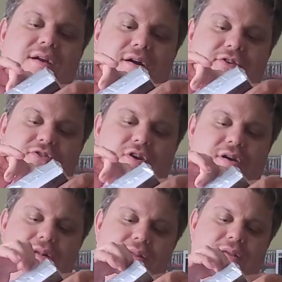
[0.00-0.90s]
gosh
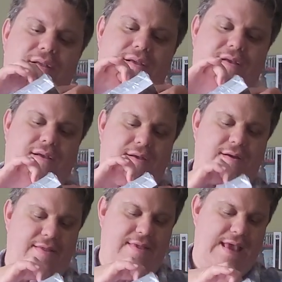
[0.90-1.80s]
darn
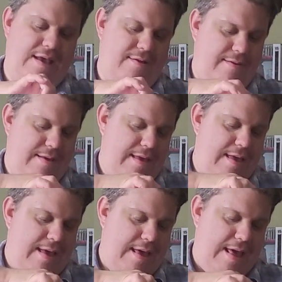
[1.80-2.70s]
good deal.
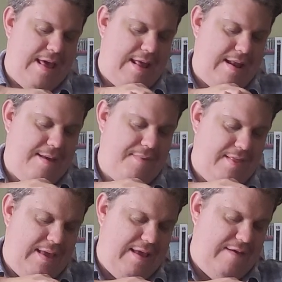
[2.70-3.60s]
And I
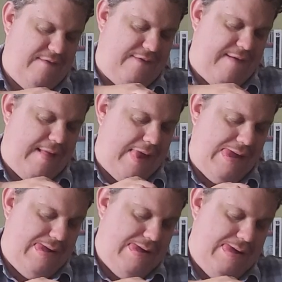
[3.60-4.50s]
believe
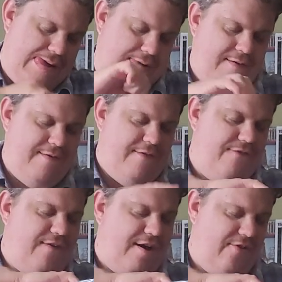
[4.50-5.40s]

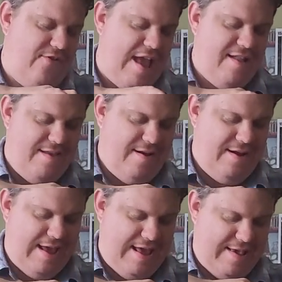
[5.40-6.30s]
Far Sector
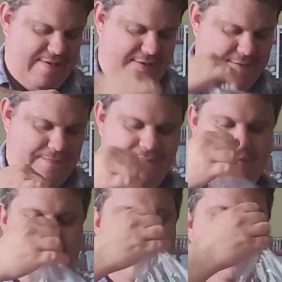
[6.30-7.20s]
is
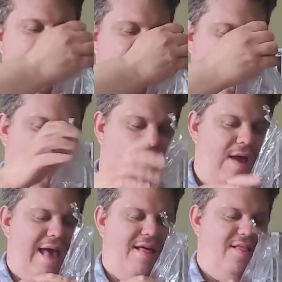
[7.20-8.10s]
as
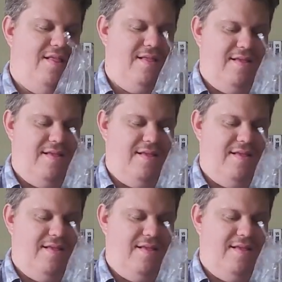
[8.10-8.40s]
well